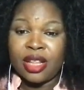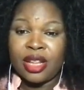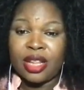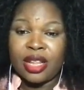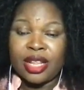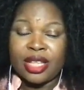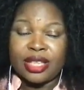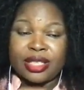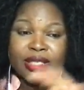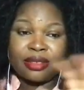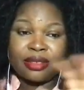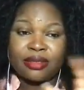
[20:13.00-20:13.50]

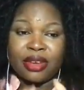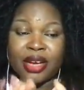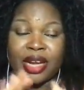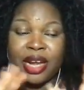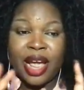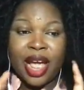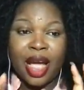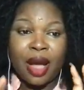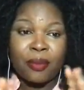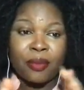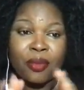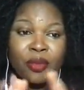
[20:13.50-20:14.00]
let's
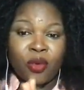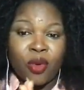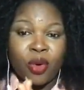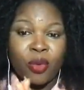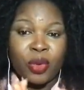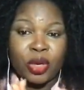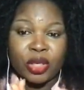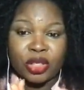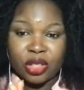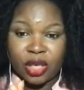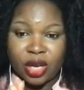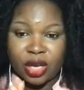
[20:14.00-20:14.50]
recap
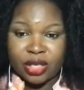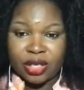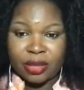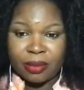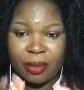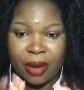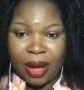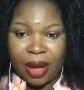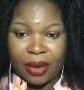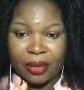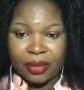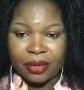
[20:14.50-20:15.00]
what we talked
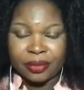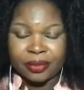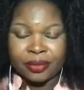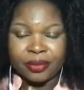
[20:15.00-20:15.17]
about.